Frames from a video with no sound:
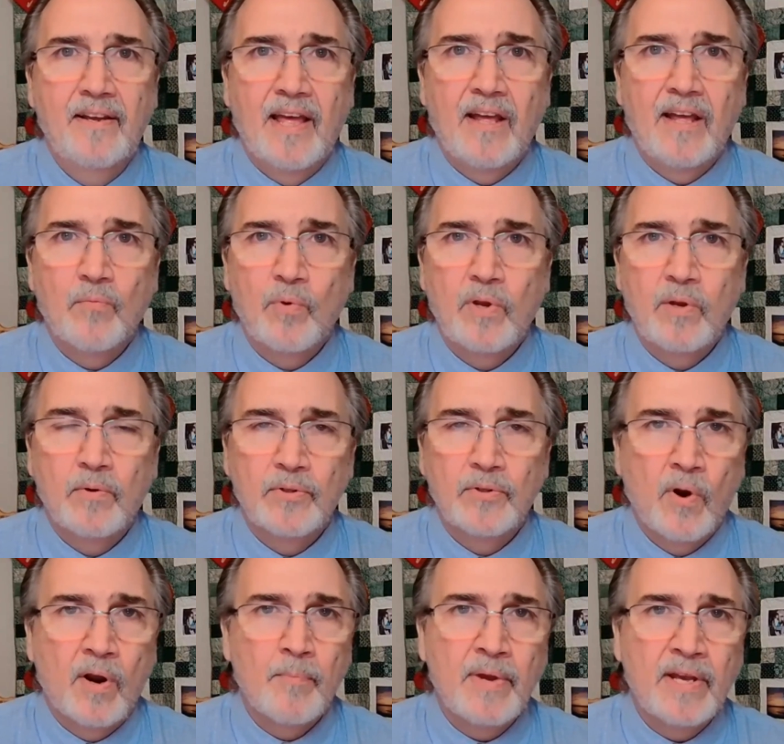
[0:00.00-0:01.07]
and we will
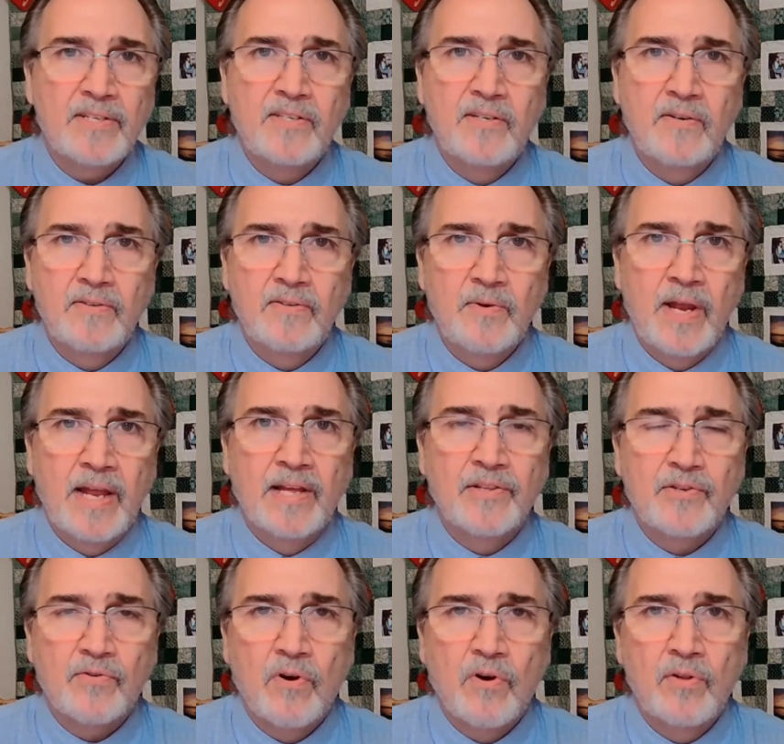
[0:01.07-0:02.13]
do our best to to answer